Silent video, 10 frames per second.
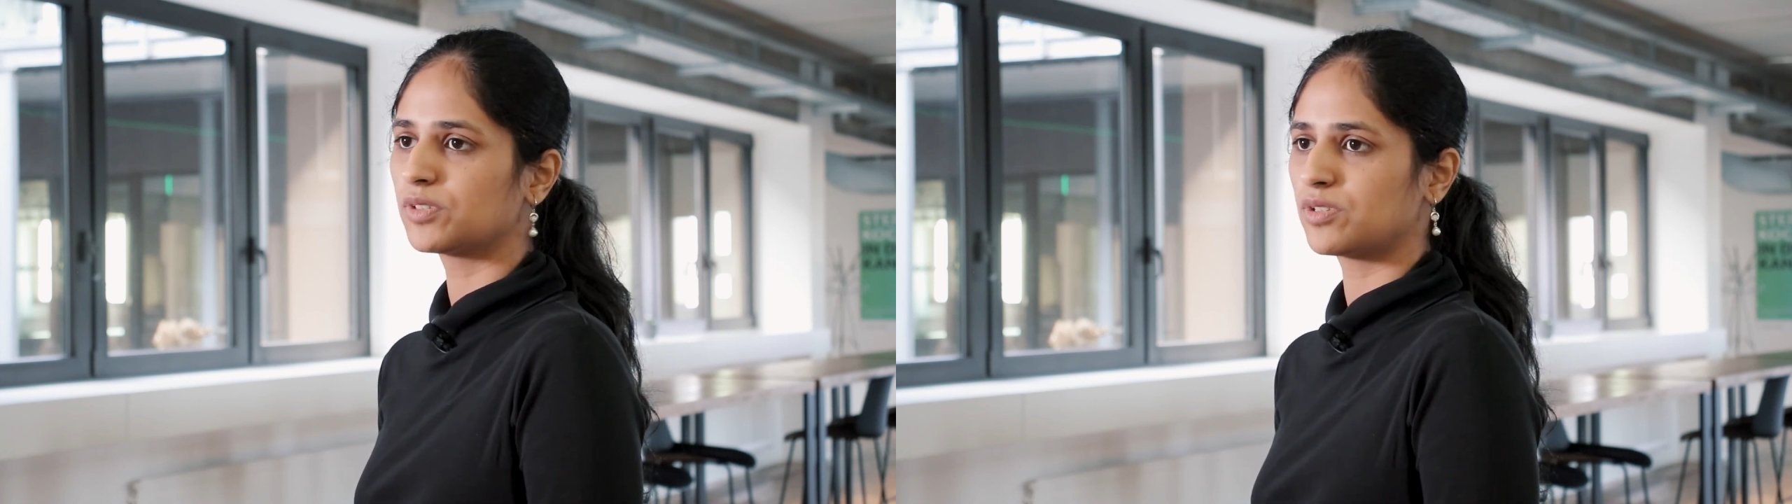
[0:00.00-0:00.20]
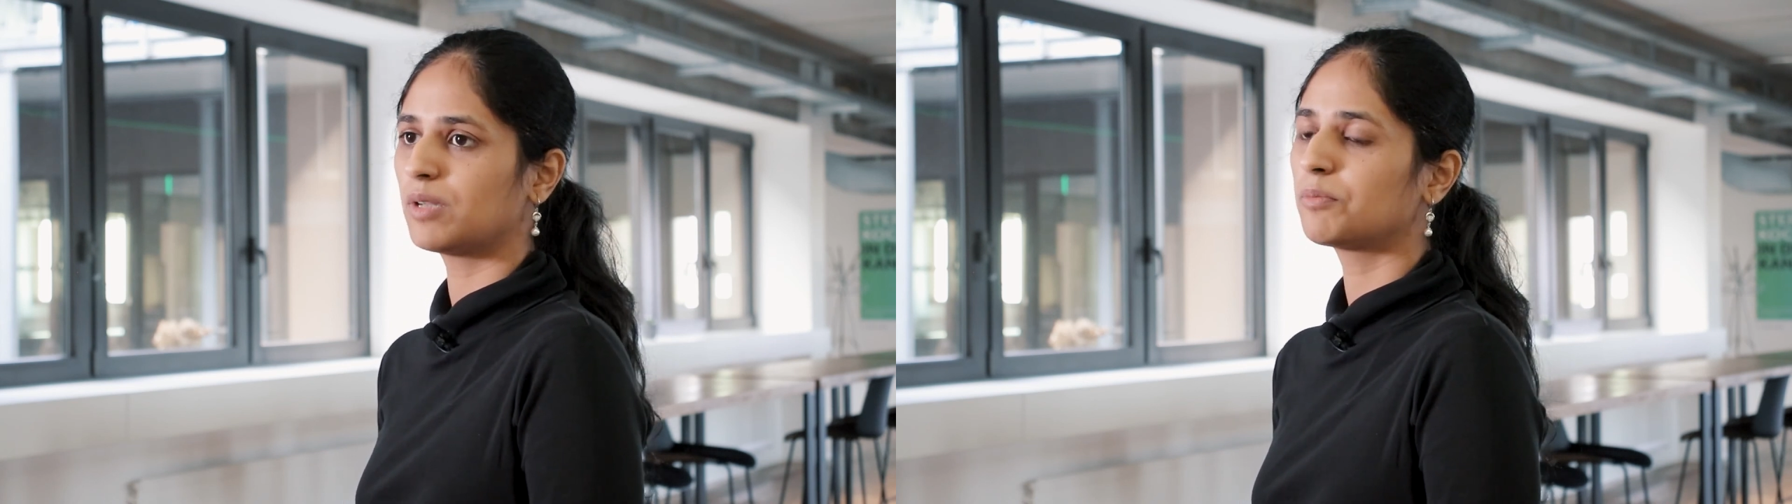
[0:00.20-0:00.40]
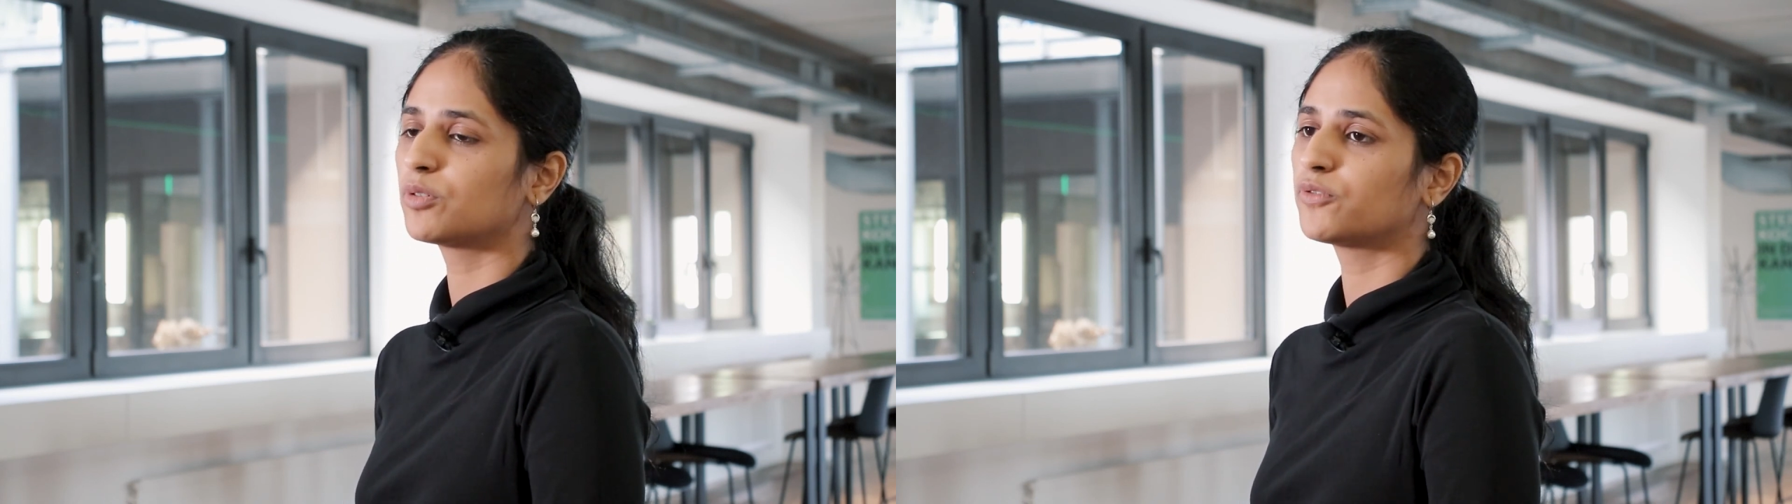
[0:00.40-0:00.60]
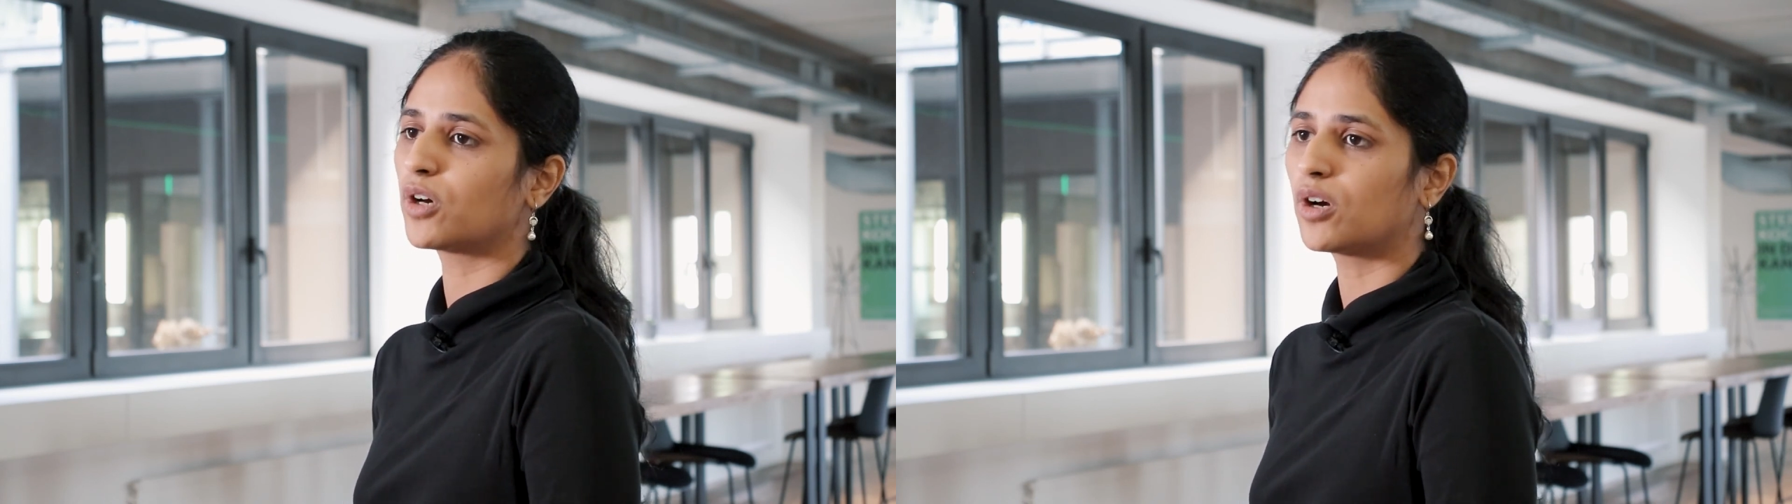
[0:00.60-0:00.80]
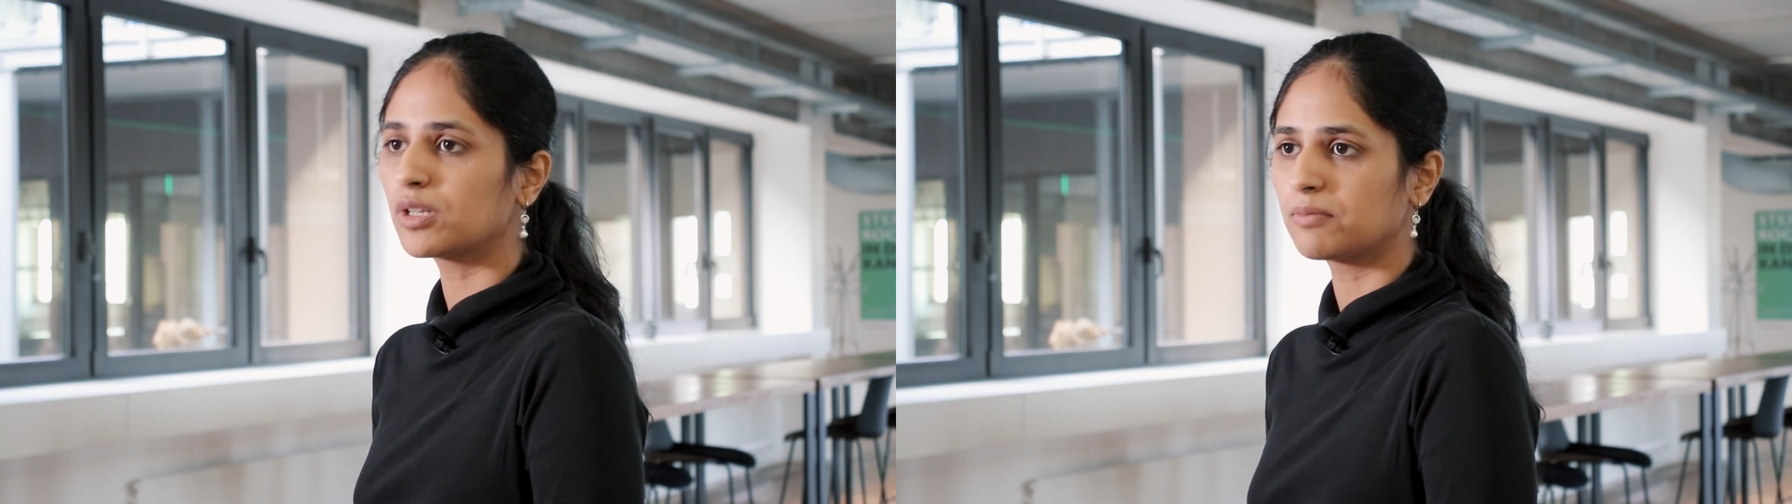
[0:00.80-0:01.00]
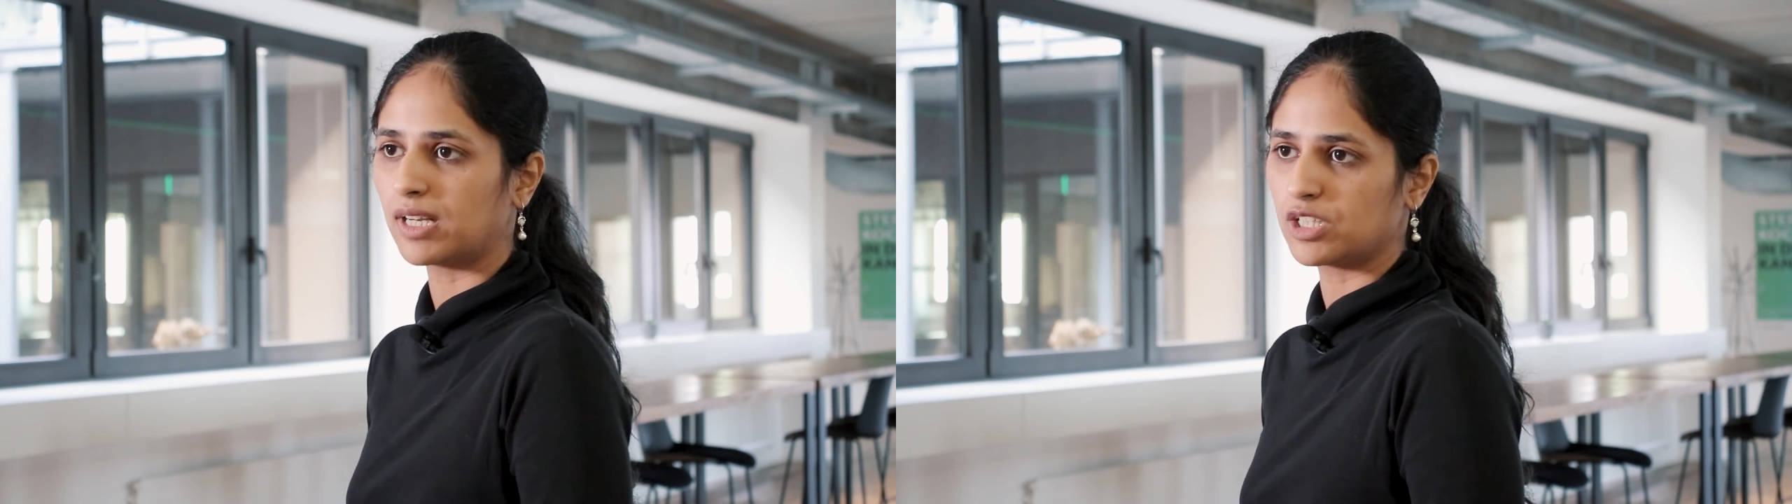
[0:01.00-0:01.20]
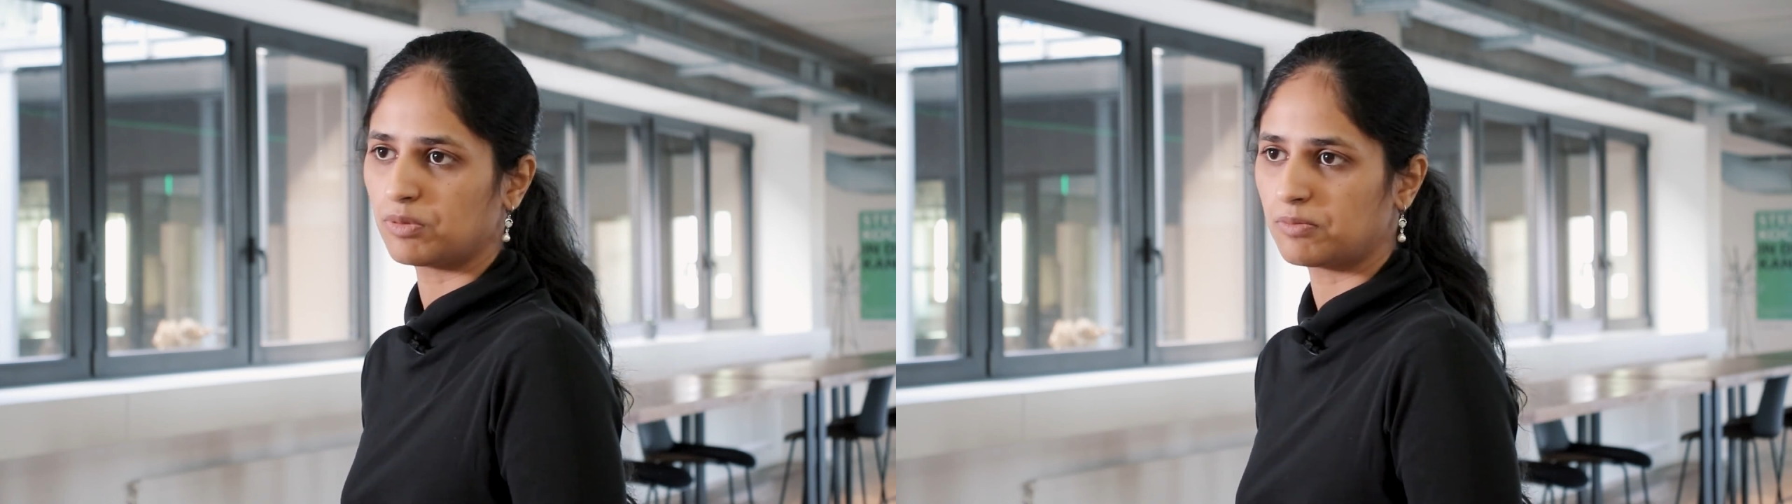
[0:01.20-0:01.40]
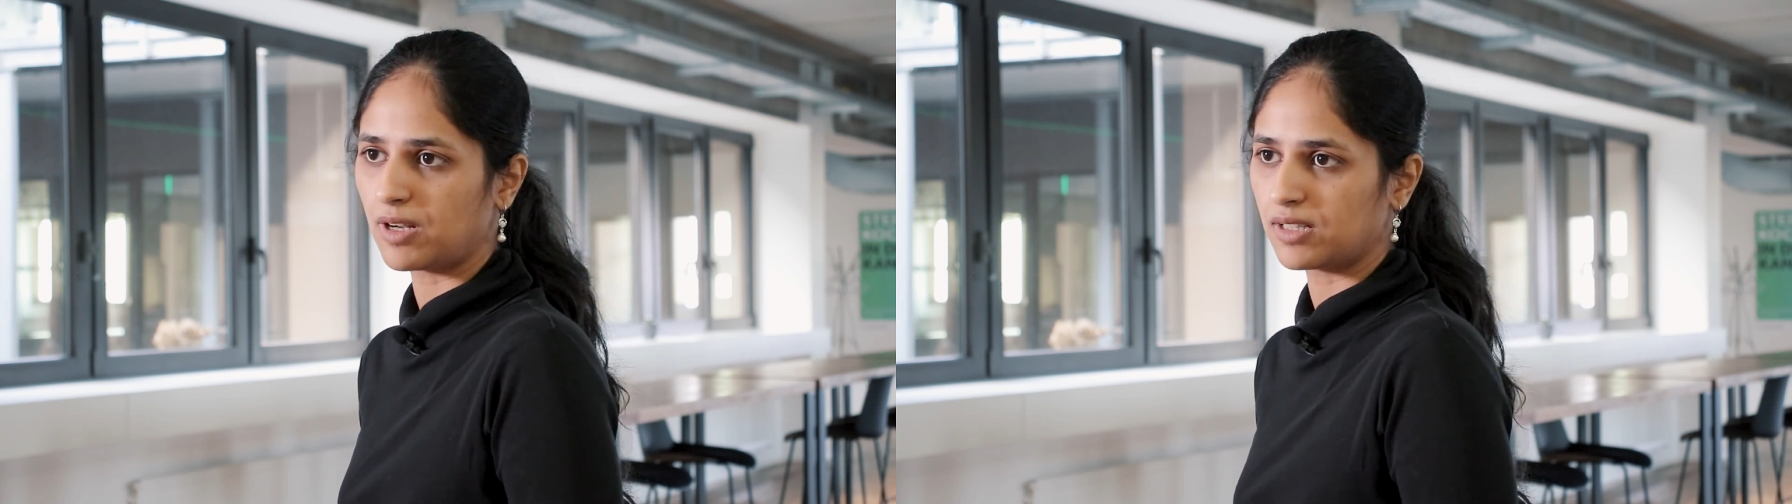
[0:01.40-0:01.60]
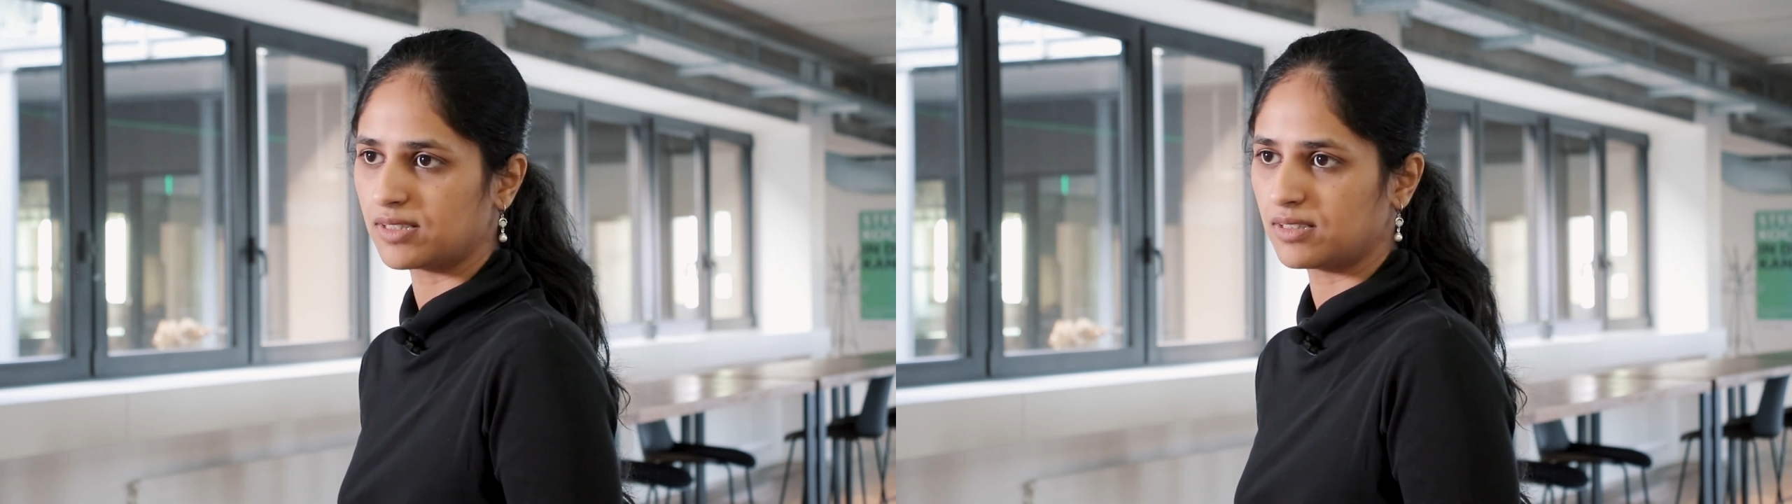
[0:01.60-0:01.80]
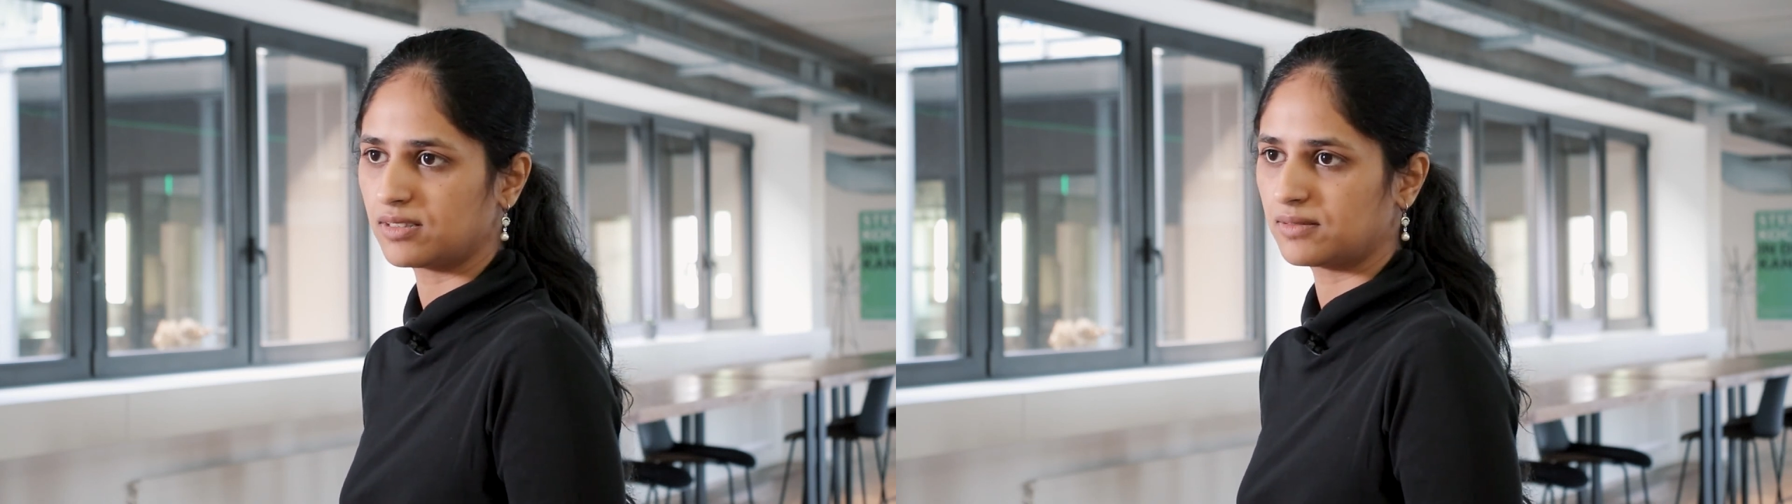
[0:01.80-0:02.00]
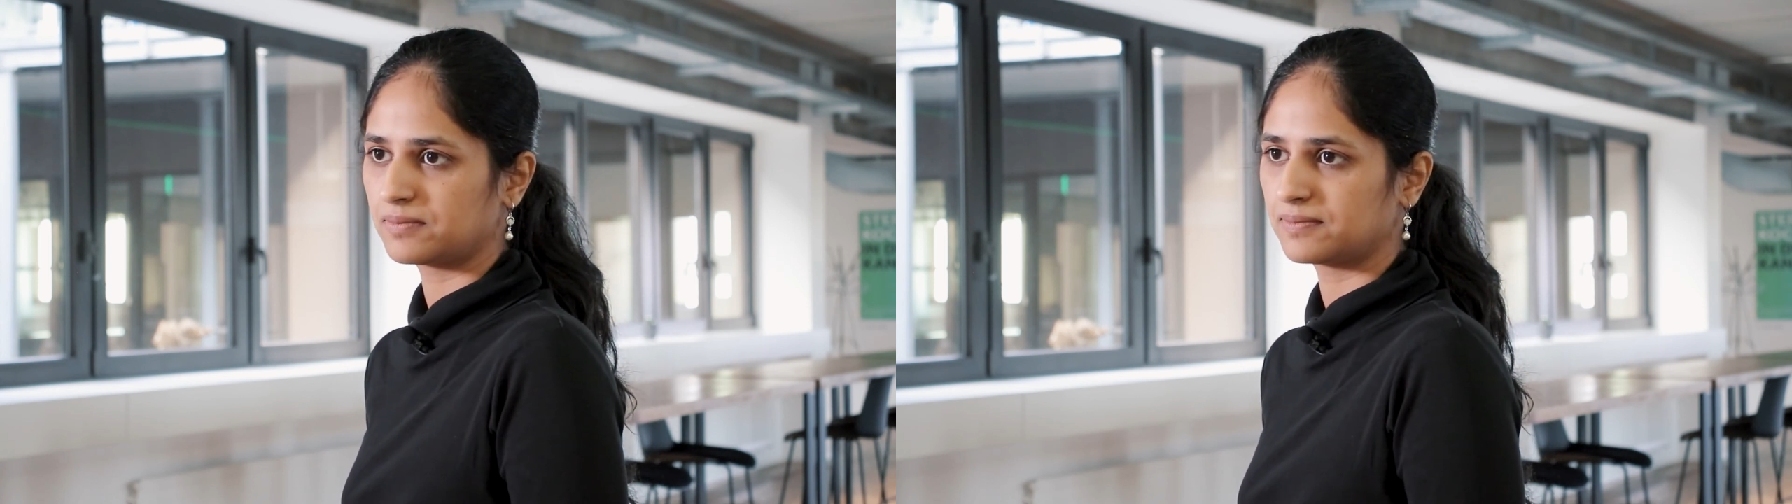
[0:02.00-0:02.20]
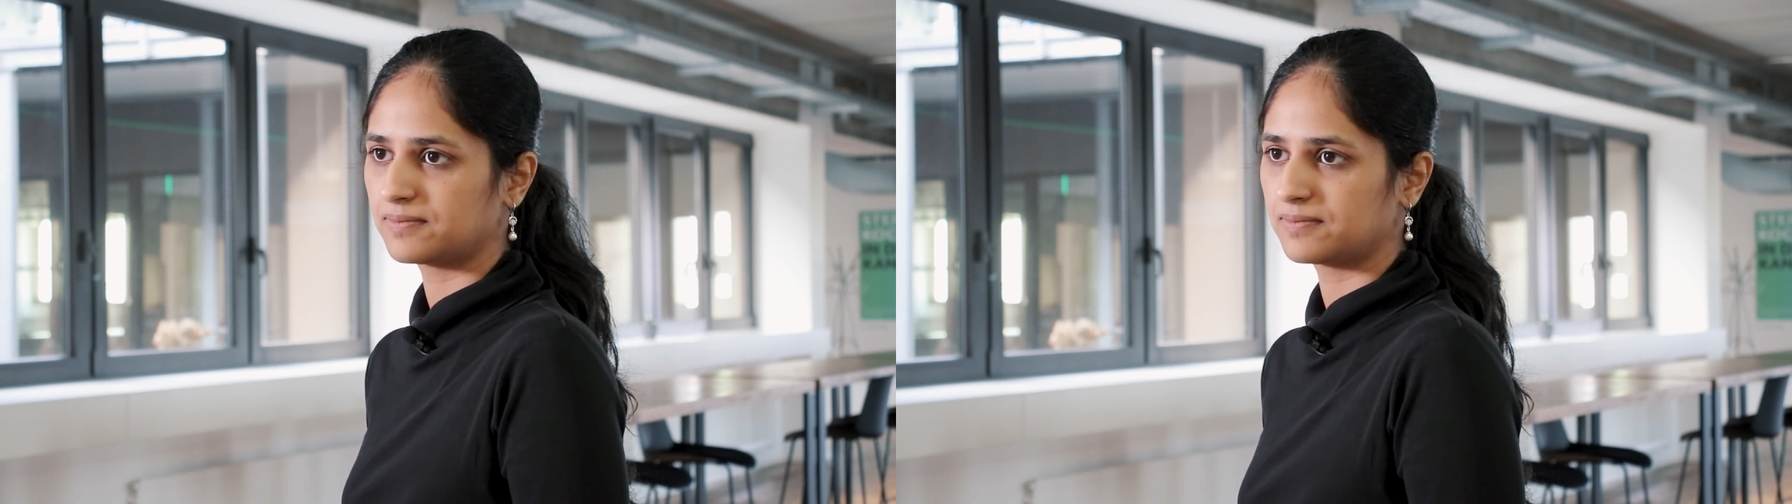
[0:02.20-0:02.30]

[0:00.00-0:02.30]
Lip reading: to improve your order management process.